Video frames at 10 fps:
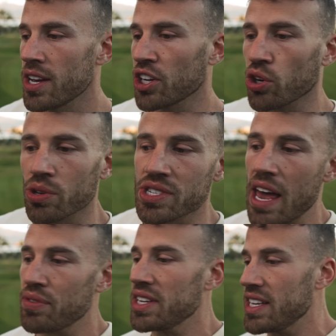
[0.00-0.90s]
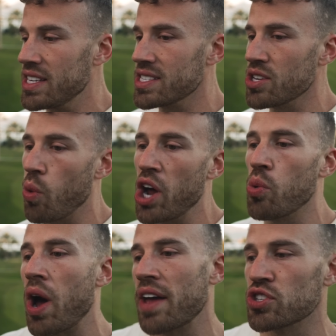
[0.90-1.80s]
girls have it easy, why
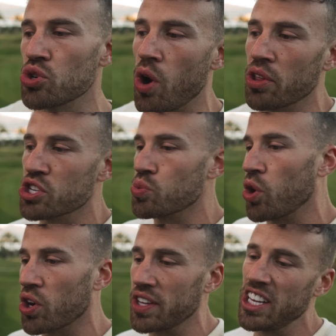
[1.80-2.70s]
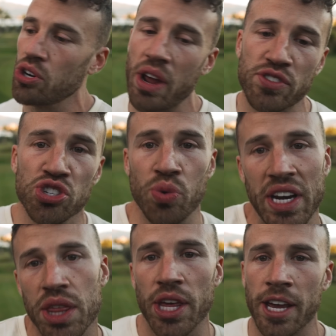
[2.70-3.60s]
do I have to do all this work and they don't have to do
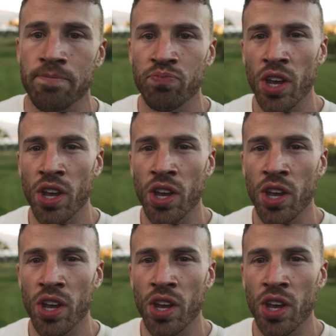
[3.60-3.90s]
anything?